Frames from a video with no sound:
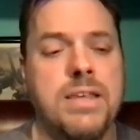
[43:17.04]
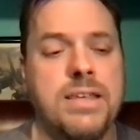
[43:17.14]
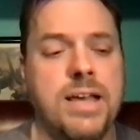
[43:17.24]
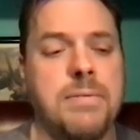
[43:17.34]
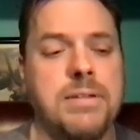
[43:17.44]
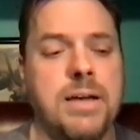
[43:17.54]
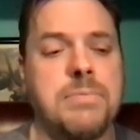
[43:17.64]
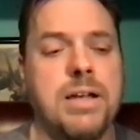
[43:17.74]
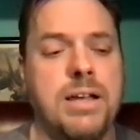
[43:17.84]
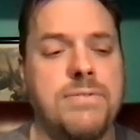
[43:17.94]

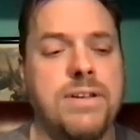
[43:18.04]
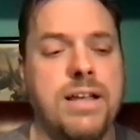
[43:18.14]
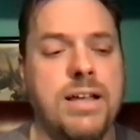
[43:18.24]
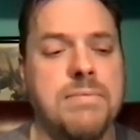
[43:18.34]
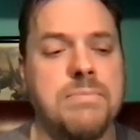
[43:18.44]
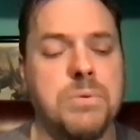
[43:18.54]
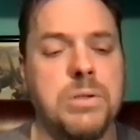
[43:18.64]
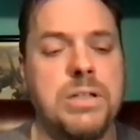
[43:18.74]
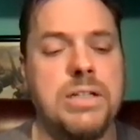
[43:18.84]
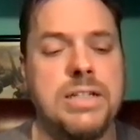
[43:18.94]
Yom-Tov
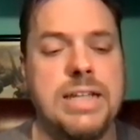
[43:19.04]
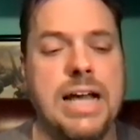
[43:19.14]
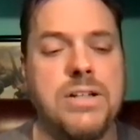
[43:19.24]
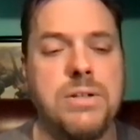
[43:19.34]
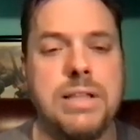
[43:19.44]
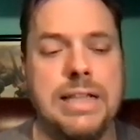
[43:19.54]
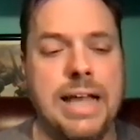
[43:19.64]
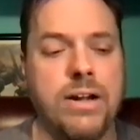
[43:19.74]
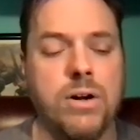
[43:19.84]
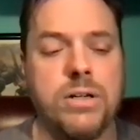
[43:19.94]
really did not do the
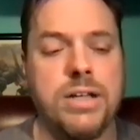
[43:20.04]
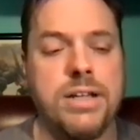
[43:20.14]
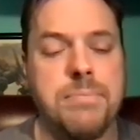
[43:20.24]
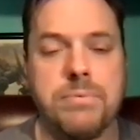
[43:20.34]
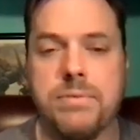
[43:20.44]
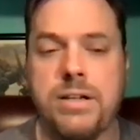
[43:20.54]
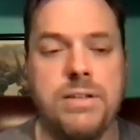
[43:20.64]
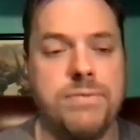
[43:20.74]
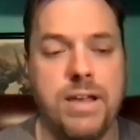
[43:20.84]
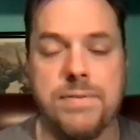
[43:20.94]
line art any
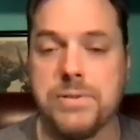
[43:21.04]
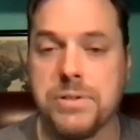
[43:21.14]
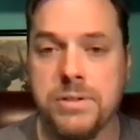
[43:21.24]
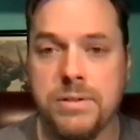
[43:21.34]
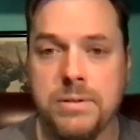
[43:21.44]
favors.